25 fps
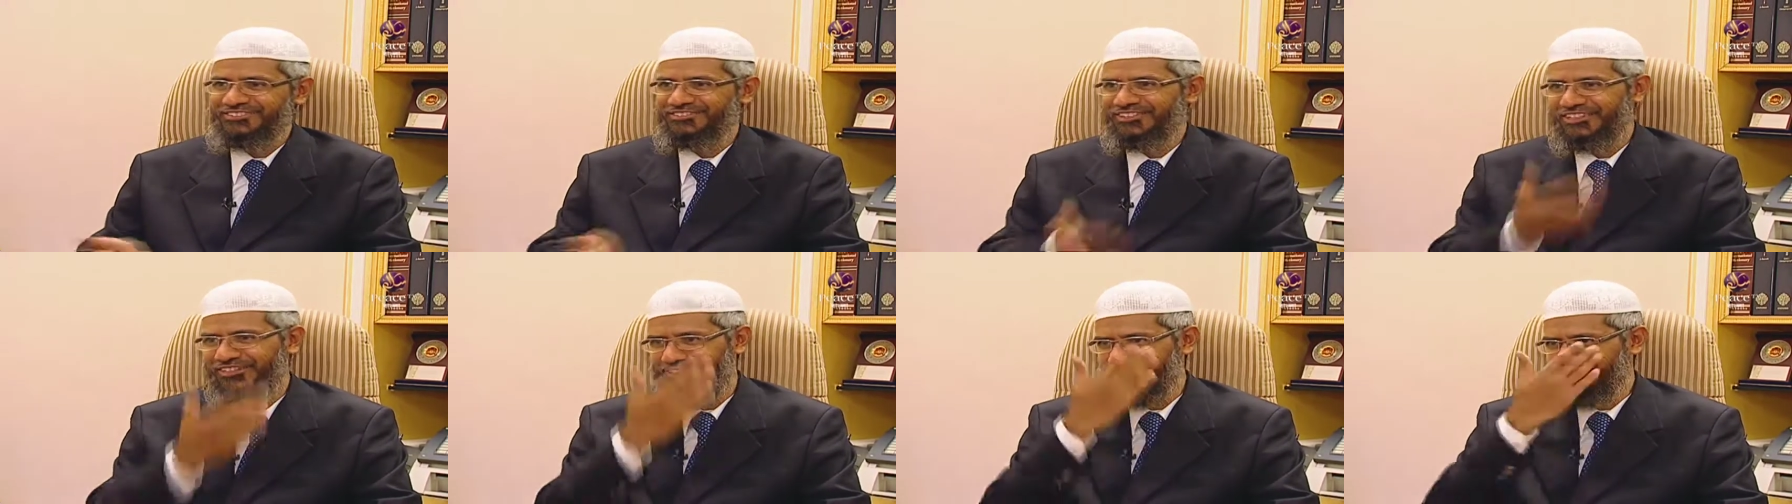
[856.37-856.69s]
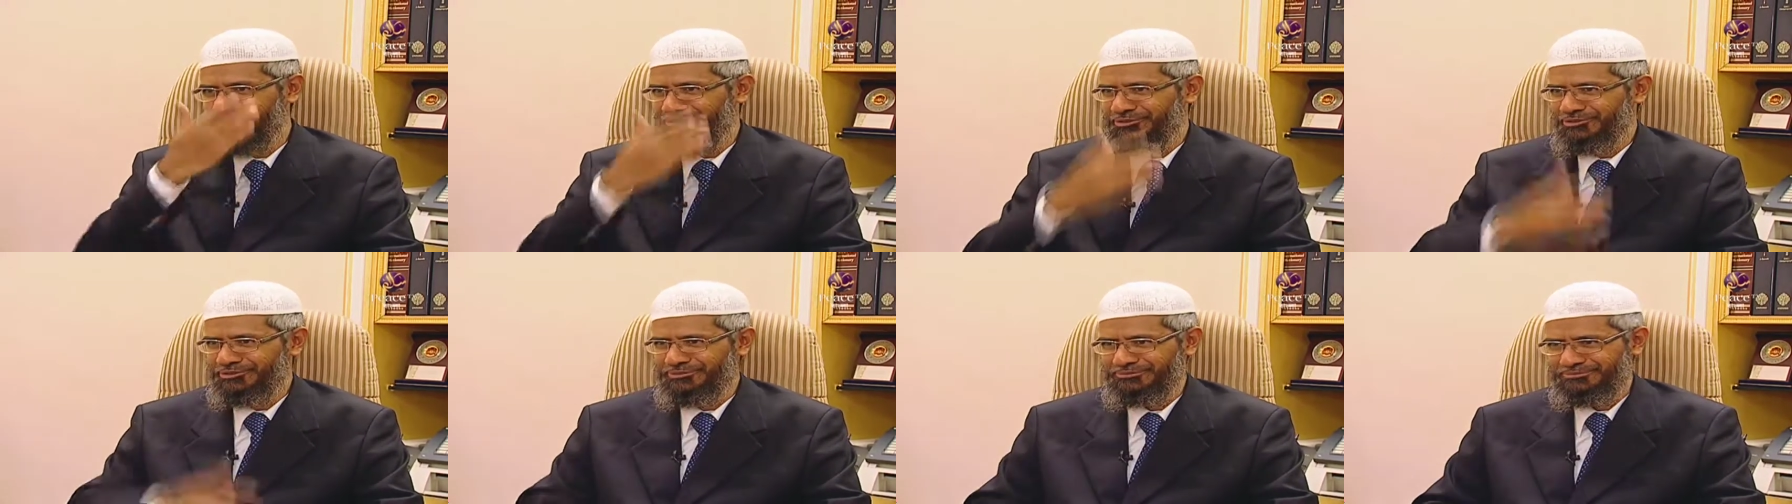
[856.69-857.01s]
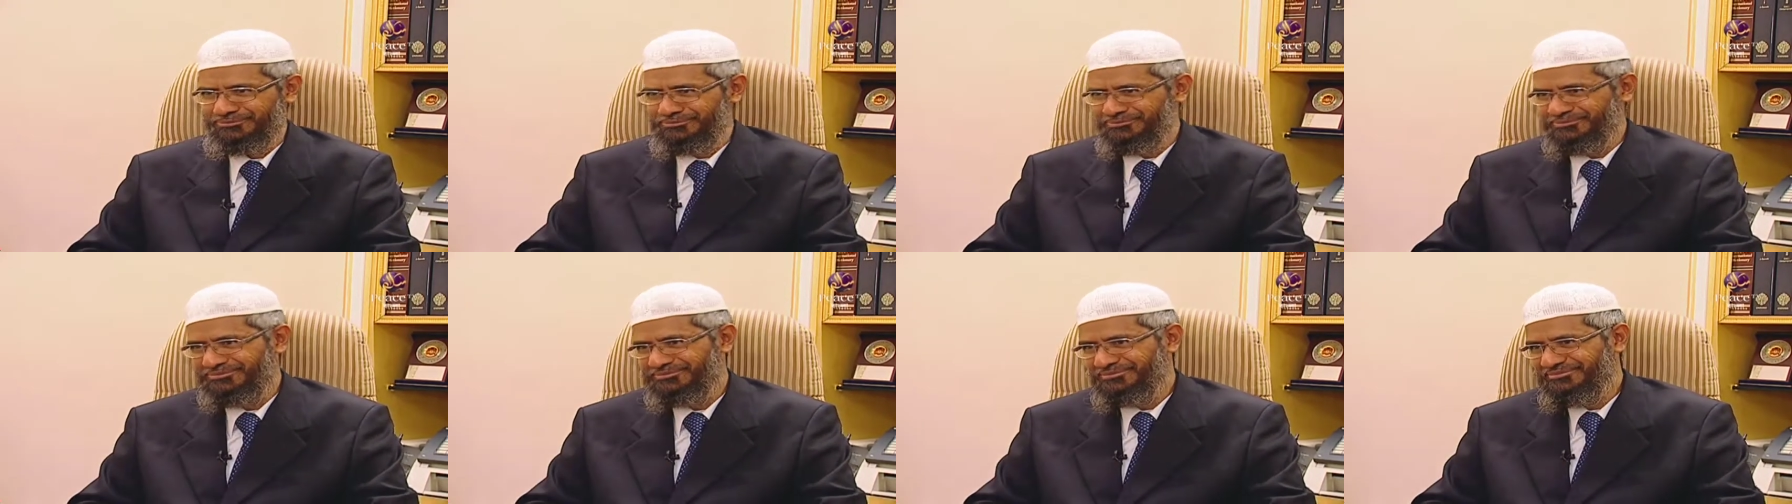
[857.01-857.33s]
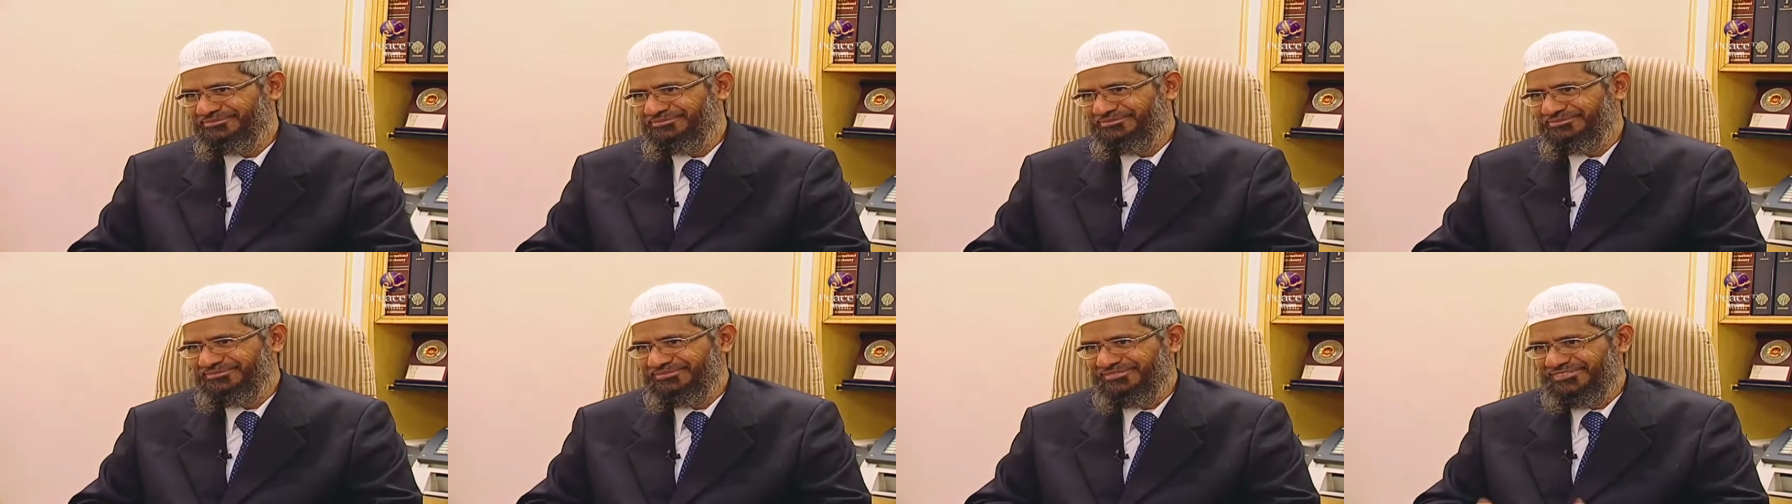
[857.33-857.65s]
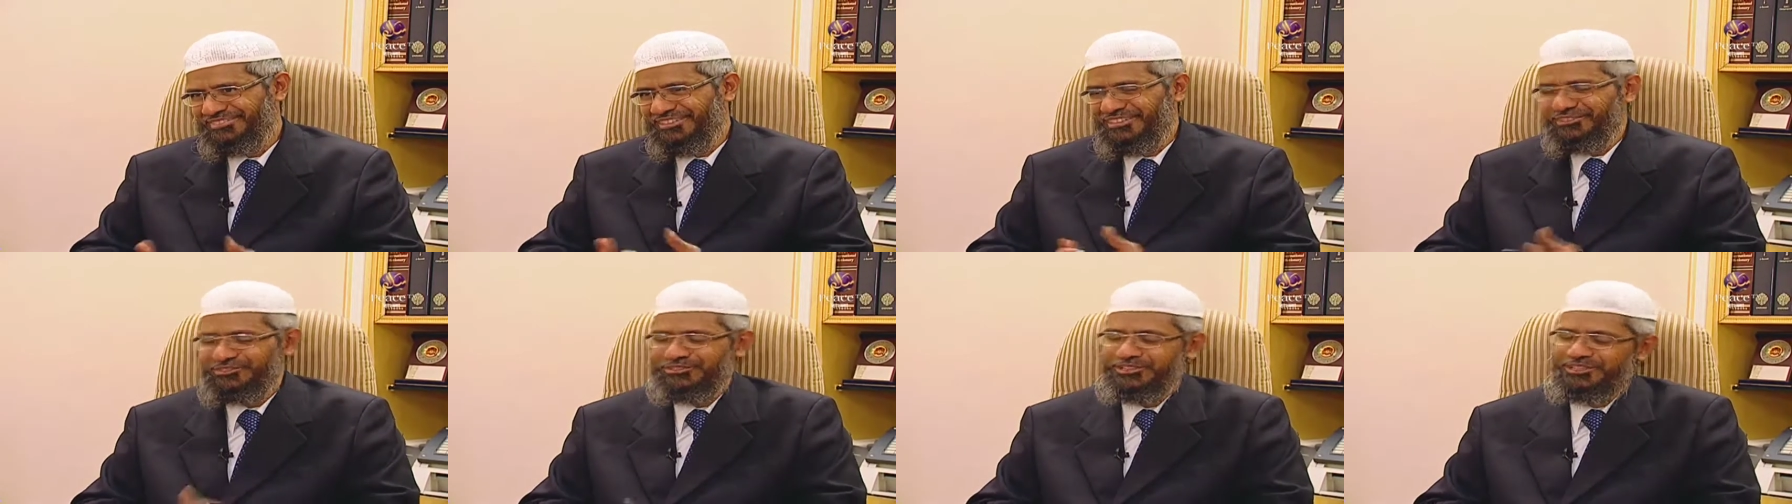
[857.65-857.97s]
it has continued right.
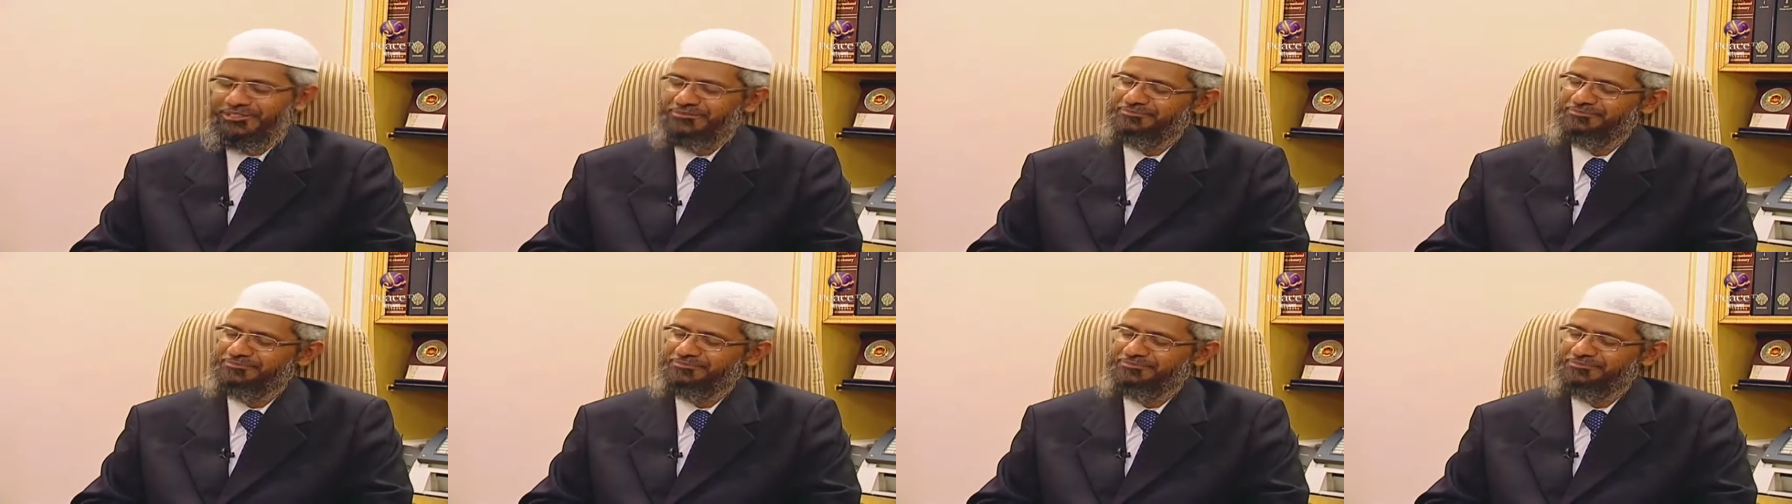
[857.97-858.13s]
till